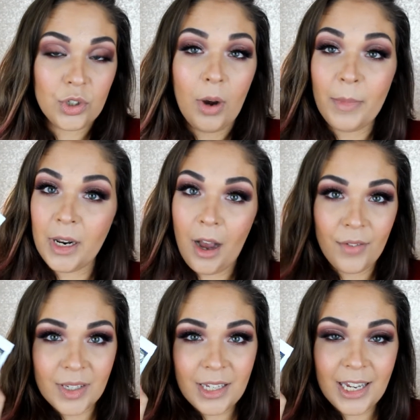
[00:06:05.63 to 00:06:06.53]
So I'm going to
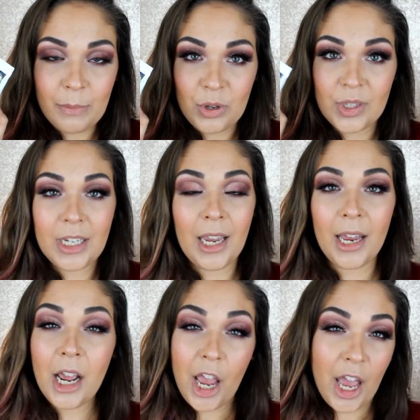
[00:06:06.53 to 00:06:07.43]
obviously keep using
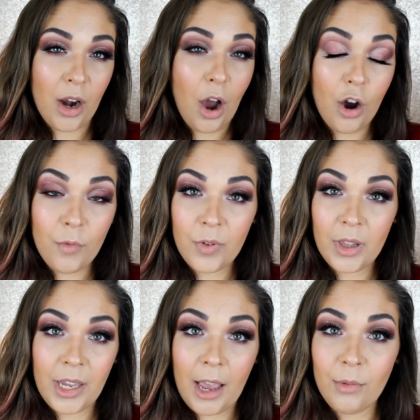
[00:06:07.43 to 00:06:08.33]
it, and
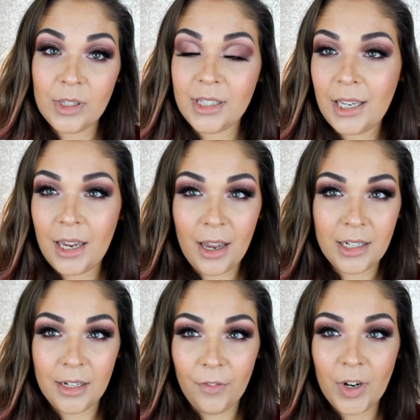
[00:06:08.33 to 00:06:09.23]
hopefully I will see
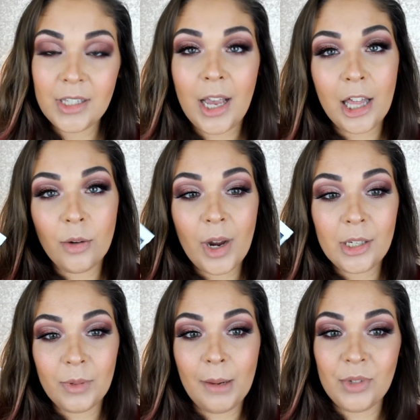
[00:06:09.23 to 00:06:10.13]
a difference.
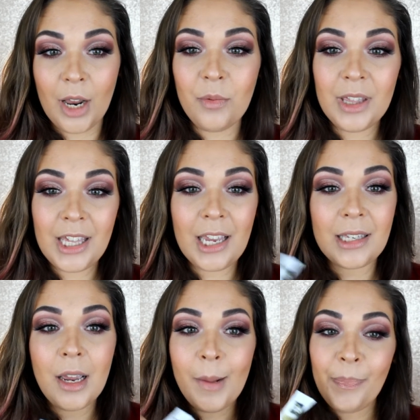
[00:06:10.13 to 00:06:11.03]
Otherwise, when I'm done with
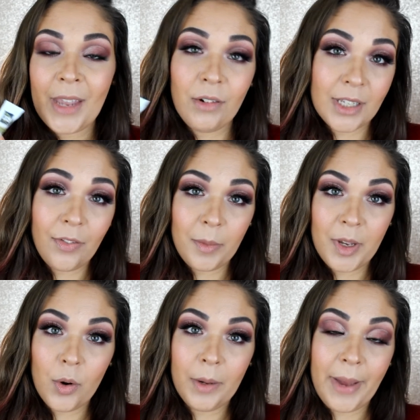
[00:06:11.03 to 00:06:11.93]
these, I will
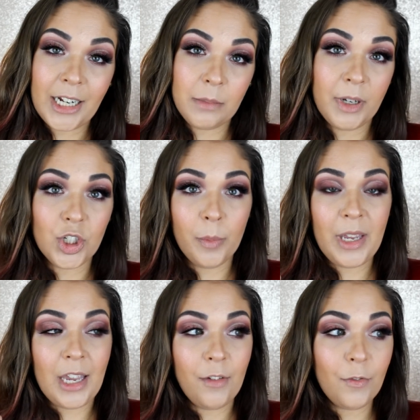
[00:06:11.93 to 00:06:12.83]
definitely be going back to my
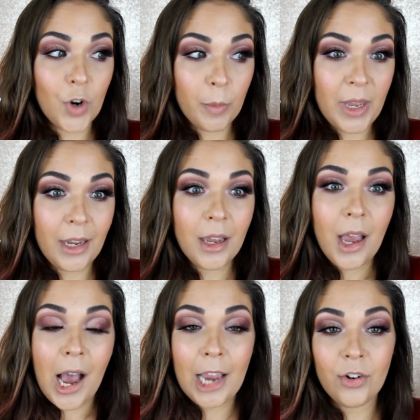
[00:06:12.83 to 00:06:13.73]
Derma E firming
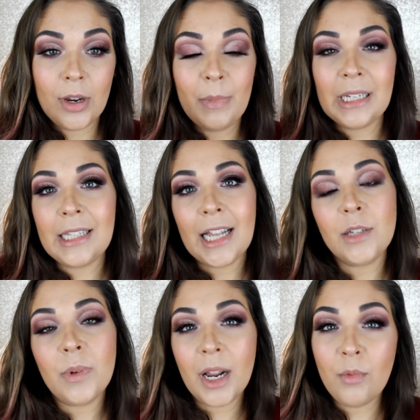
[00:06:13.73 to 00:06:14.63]
eye cream, because
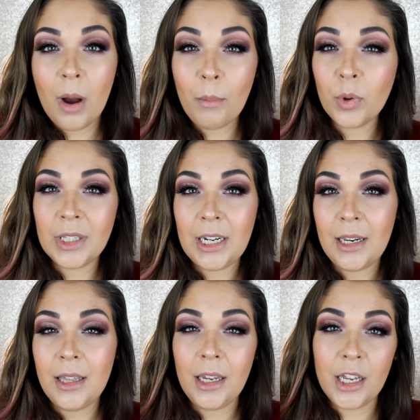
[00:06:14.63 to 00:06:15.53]
that's what I want more than
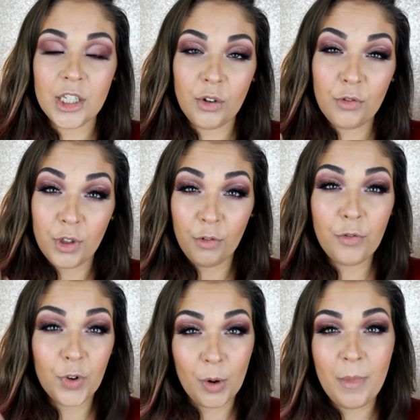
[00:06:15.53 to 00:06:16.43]
anything, is the
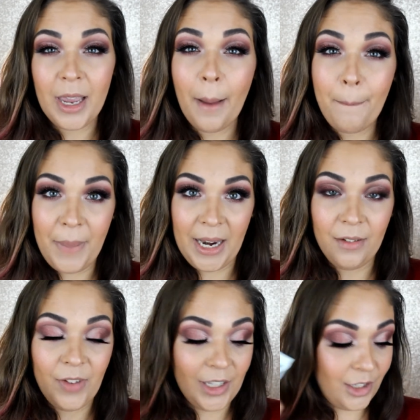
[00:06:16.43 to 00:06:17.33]
firming
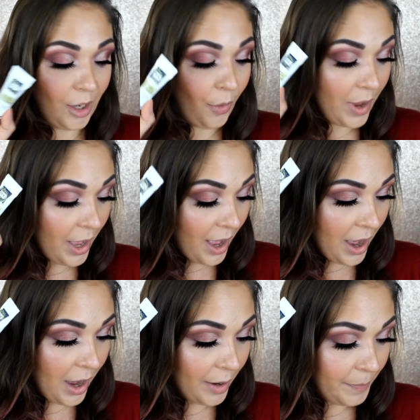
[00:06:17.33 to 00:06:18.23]
benefit. So
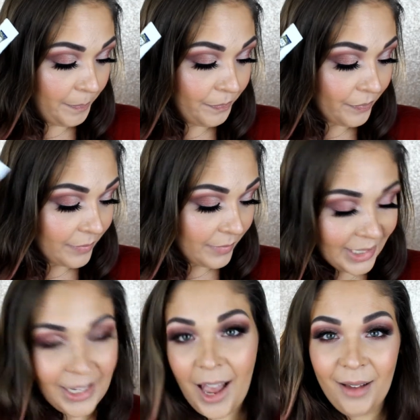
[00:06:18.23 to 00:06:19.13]
um,
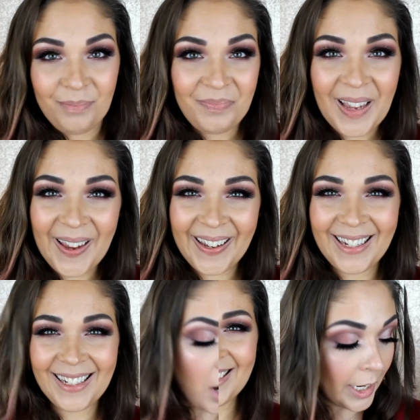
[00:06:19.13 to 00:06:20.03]
yeah.
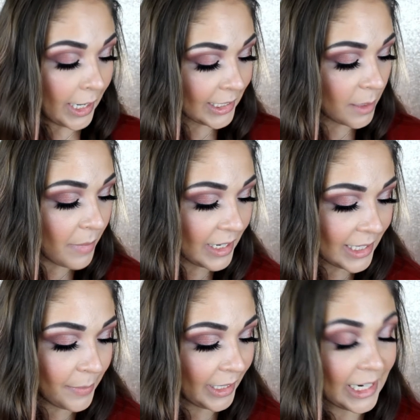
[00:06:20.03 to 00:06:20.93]
Alright, next up might
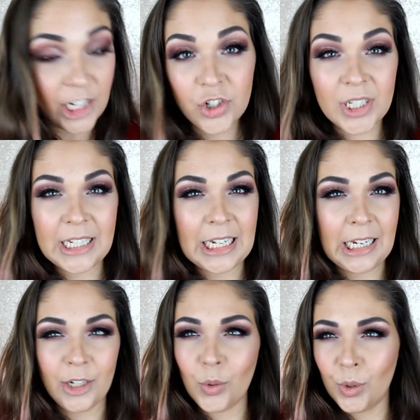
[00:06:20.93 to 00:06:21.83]
seem like an
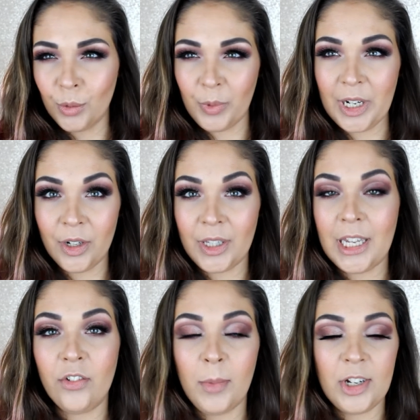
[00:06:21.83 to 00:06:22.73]
interesting or weird
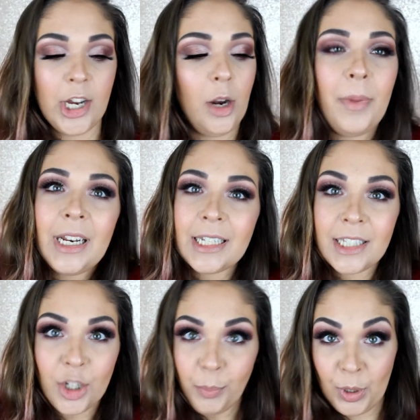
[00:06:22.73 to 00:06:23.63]
thing for my channel, but it's
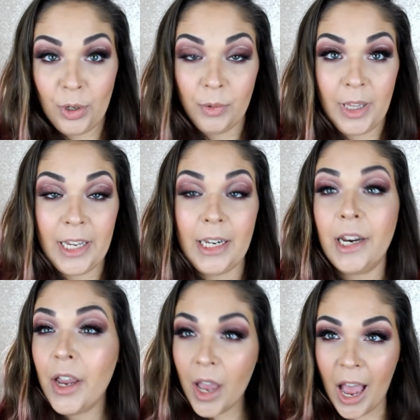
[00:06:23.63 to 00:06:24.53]
still beauty
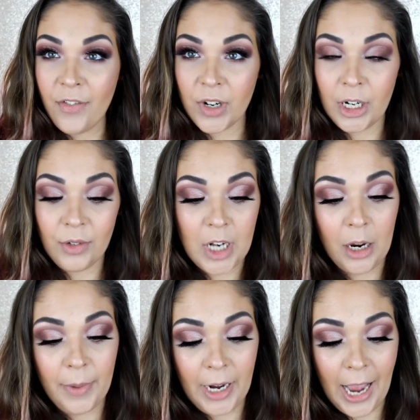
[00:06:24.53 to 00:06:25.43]
related. I figured I would
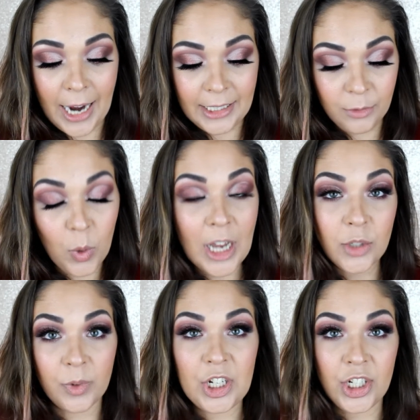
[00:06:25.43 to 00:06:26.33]
talk about it. I
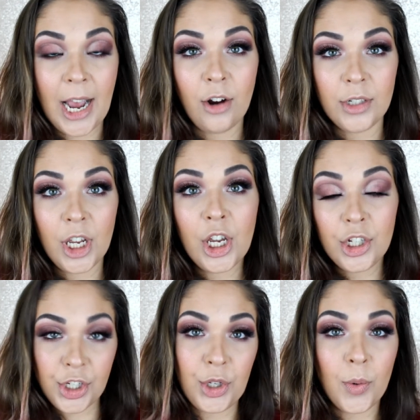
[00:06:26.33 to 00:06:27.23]
was reached out
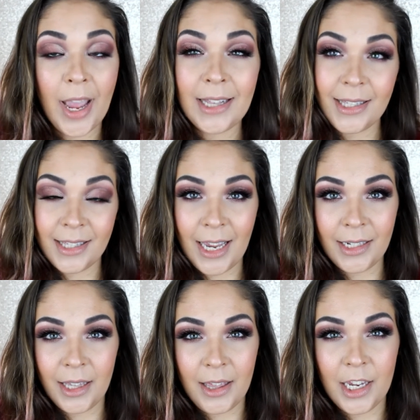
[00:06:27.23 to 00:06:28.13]
to and
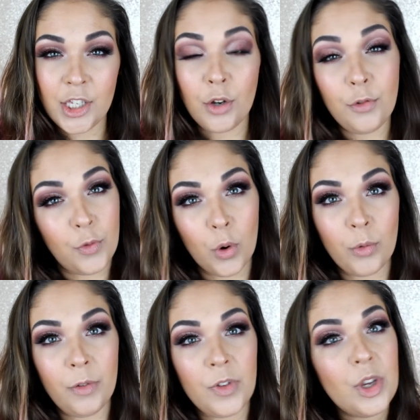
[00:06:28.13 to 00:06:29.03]
sent this for
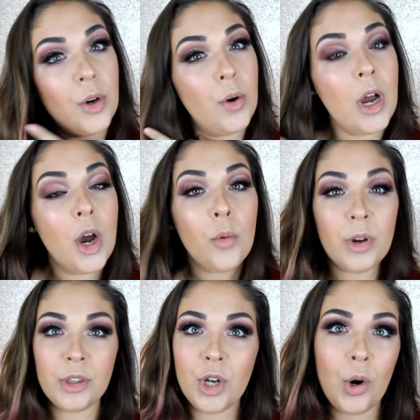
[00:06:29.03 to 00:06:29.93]
review
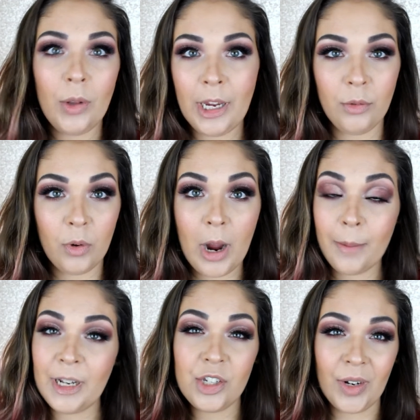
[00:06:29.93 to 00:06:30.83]
with no like
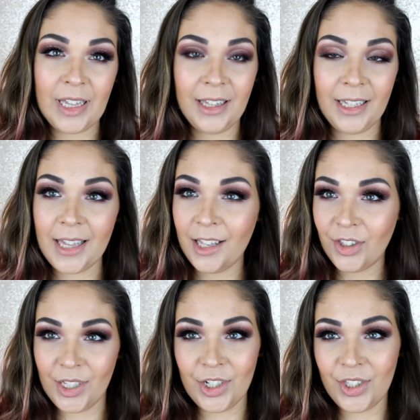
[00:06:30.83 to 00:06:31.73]
requirements or anything like that.
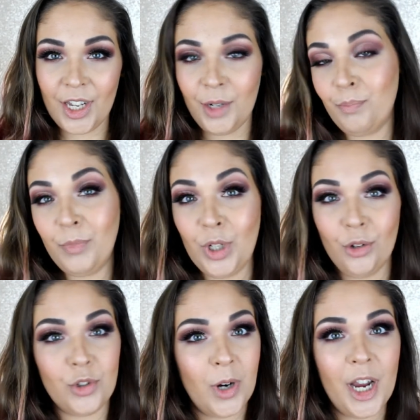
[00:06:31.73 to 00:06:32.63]
They just said, you
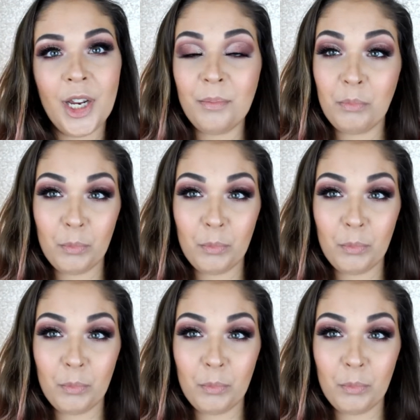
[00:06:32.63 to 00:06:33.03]
know, try it.